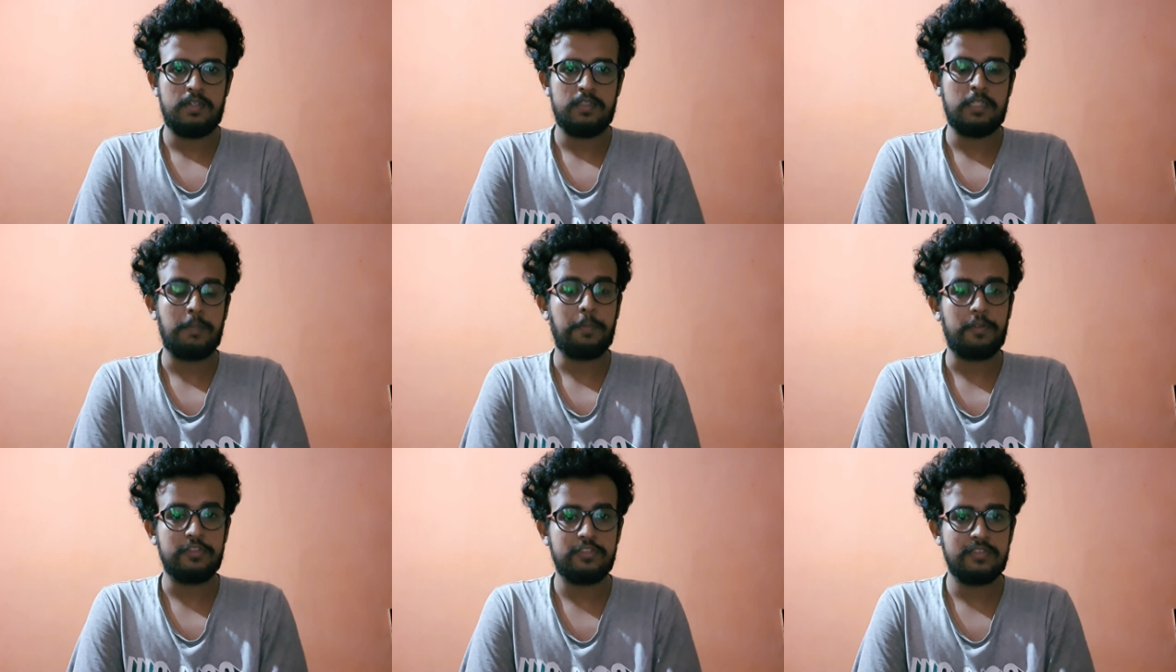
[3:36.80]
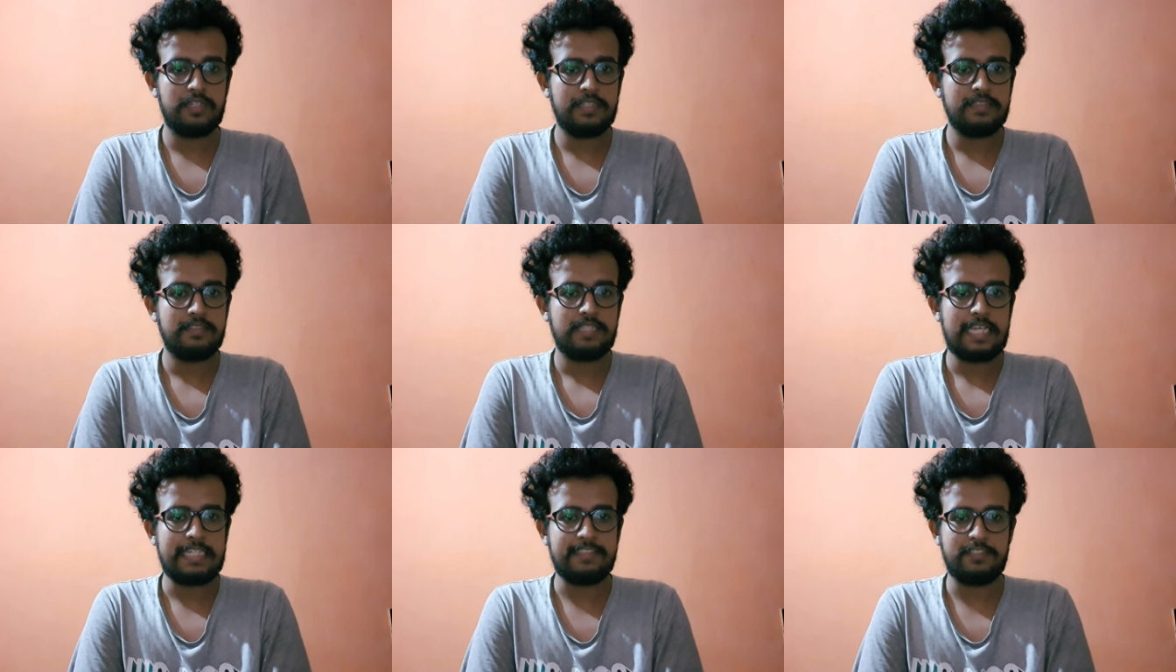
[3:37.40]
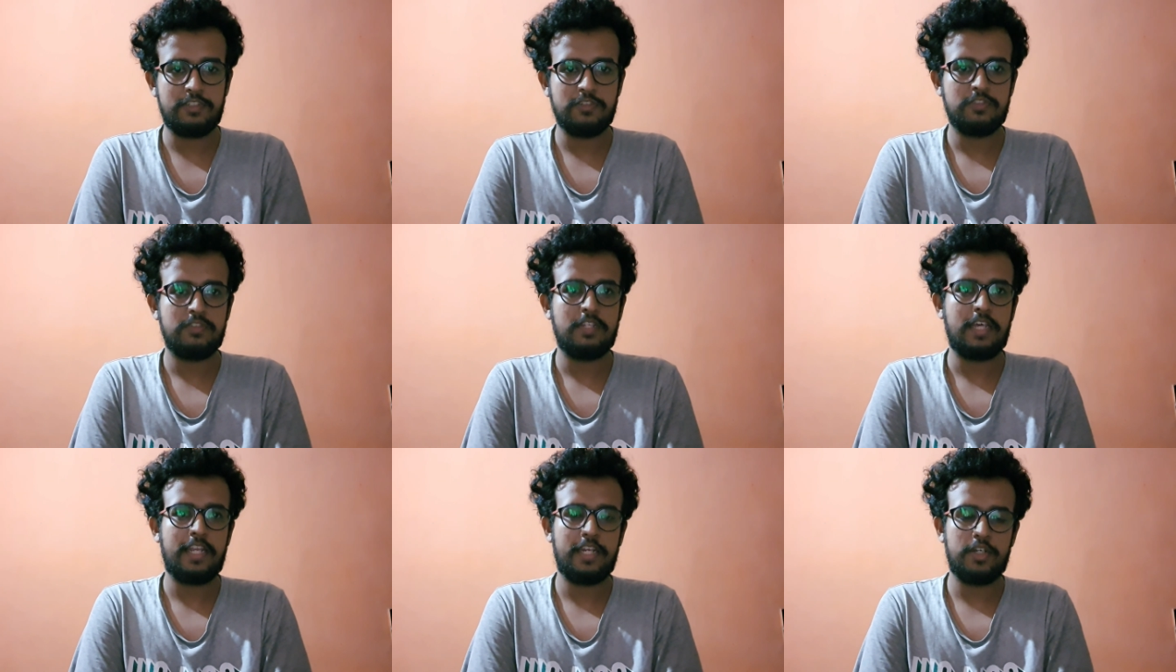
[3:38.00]
The processor is Exynos
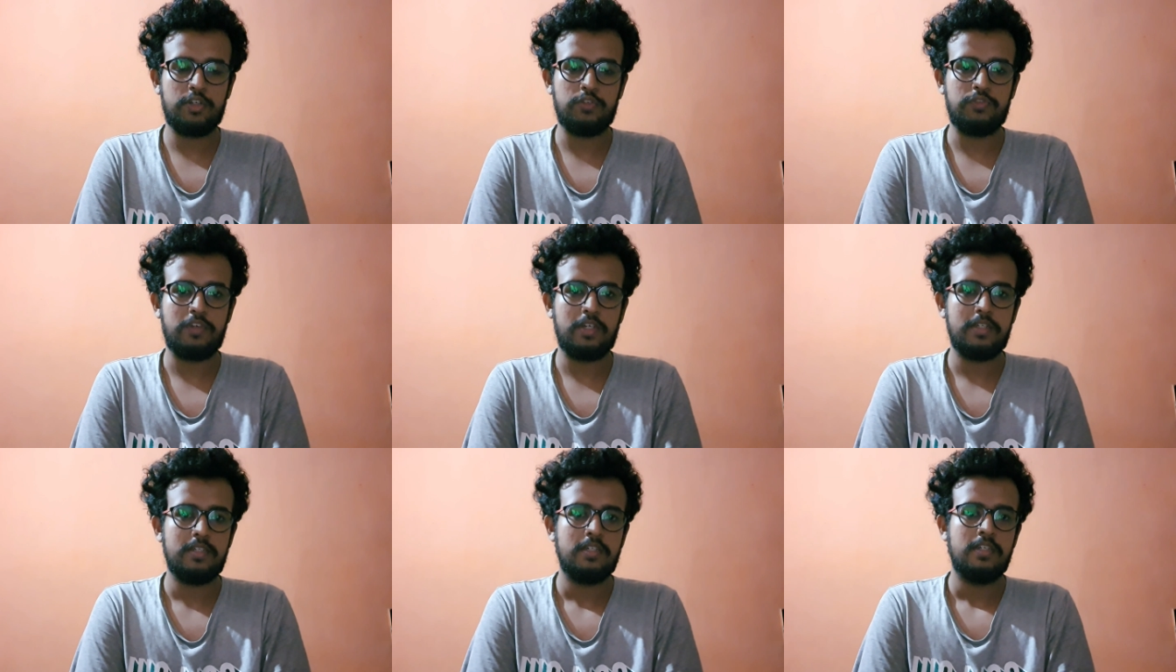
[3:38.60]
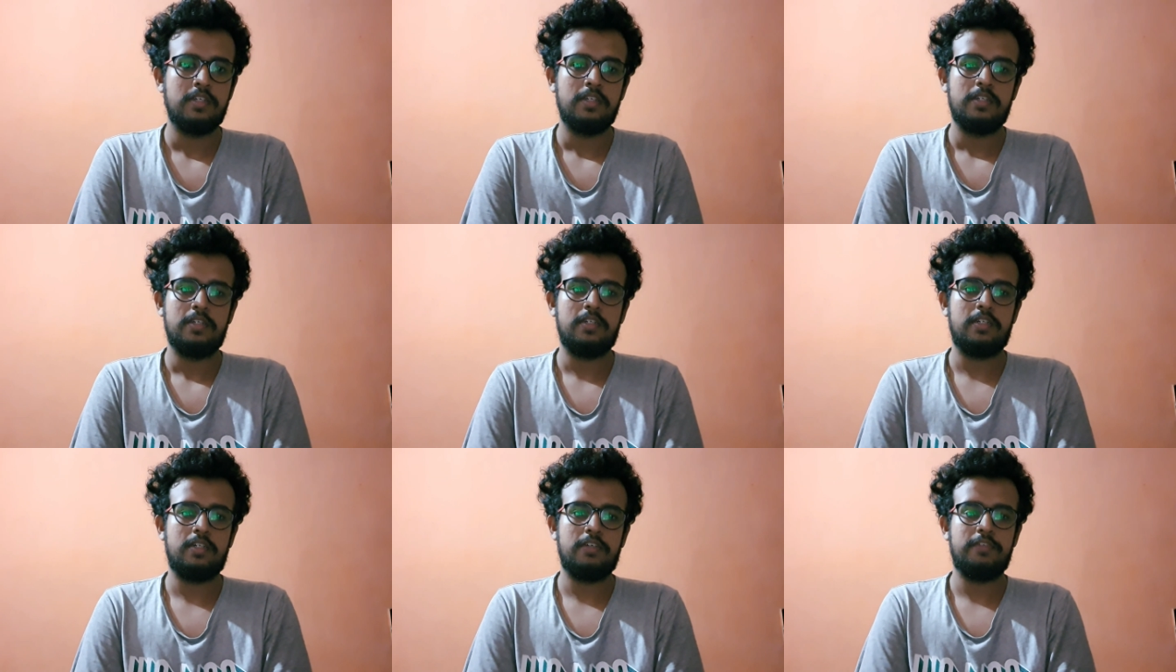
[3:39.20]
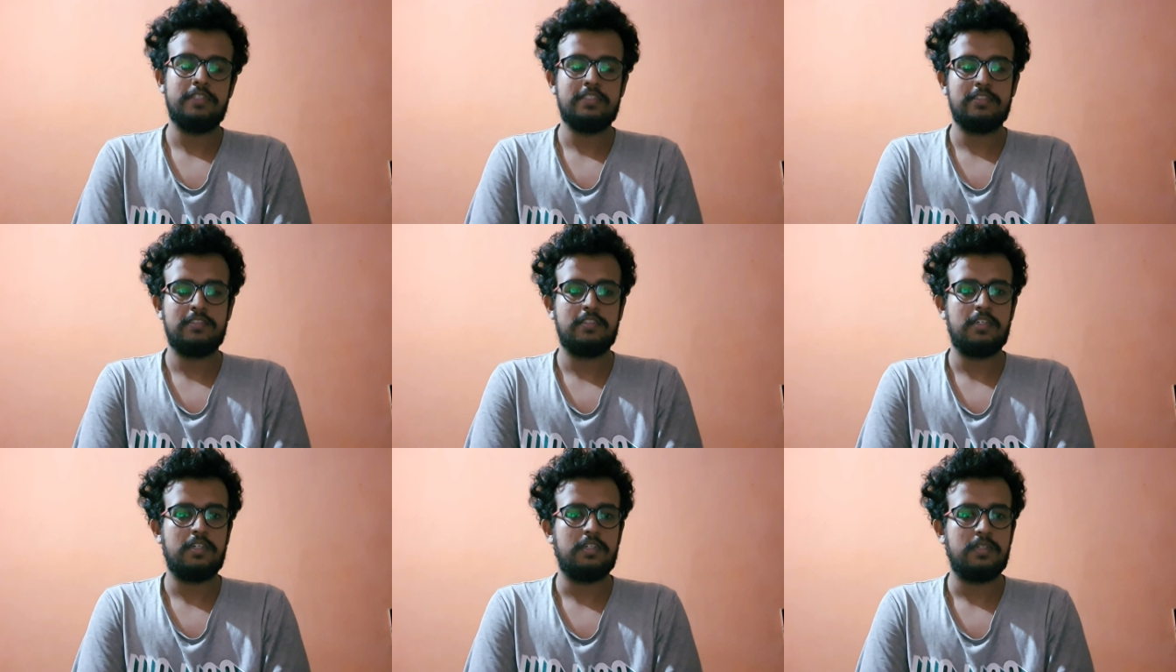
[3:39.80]
9825, which is
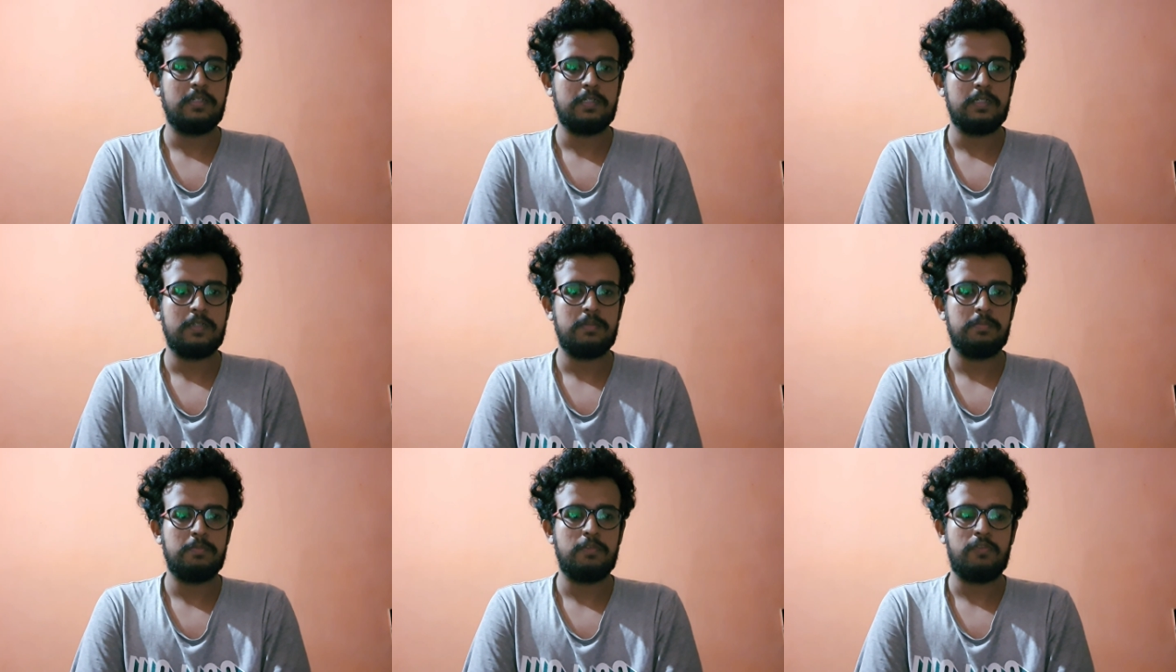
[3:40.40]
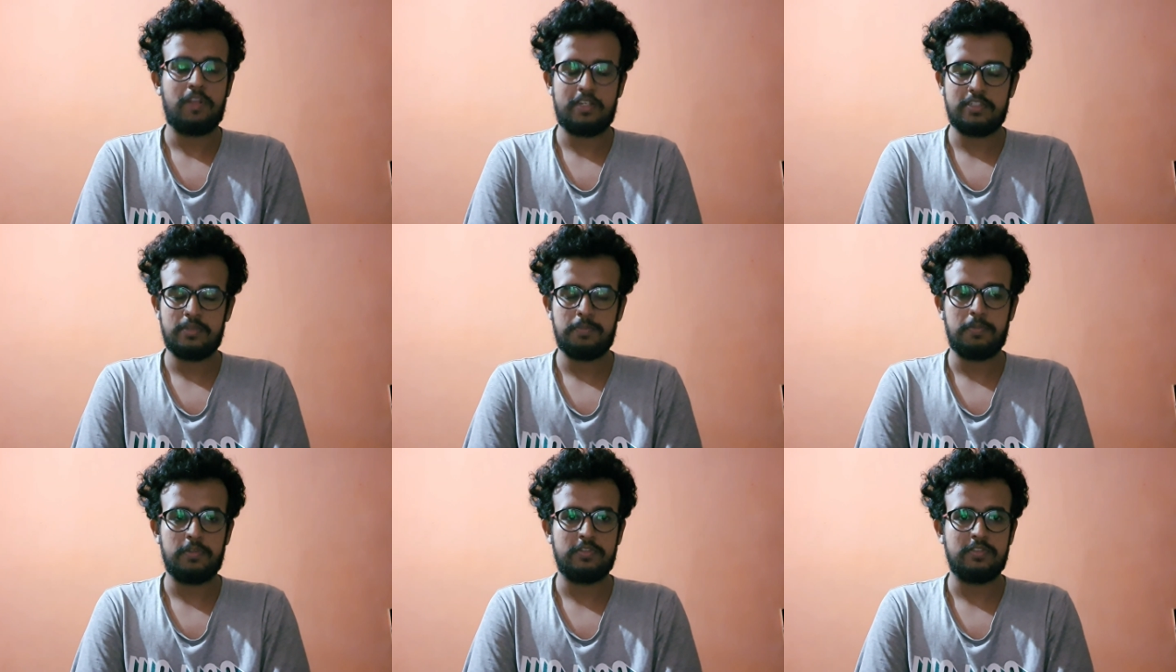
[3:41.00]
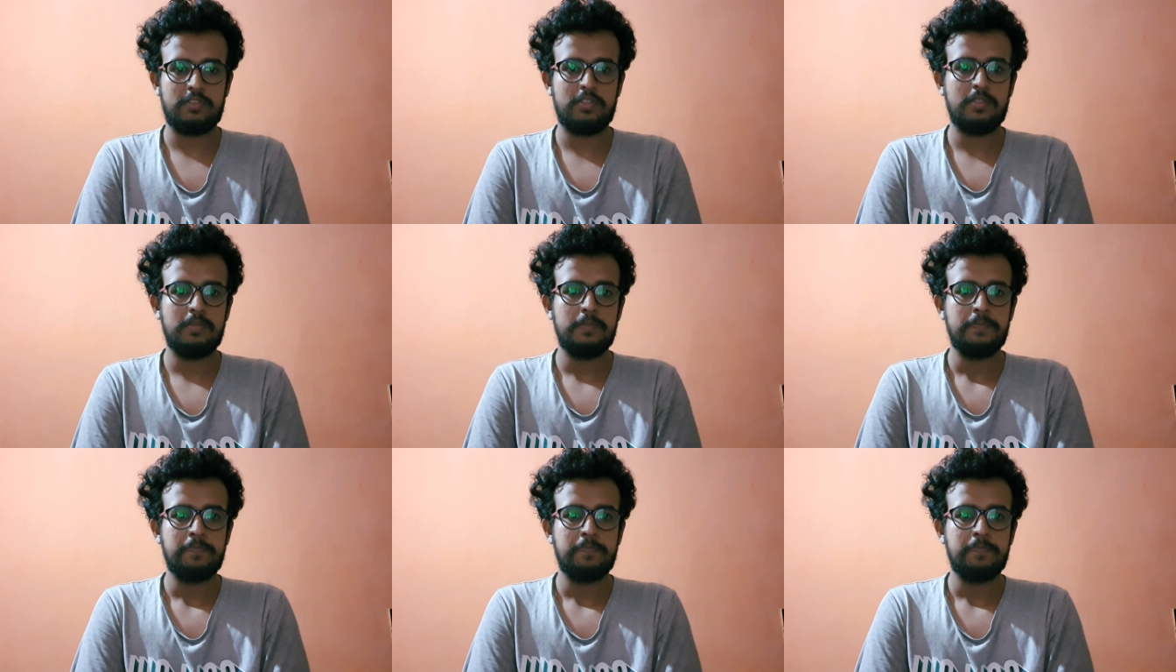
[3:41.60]
flagship processor.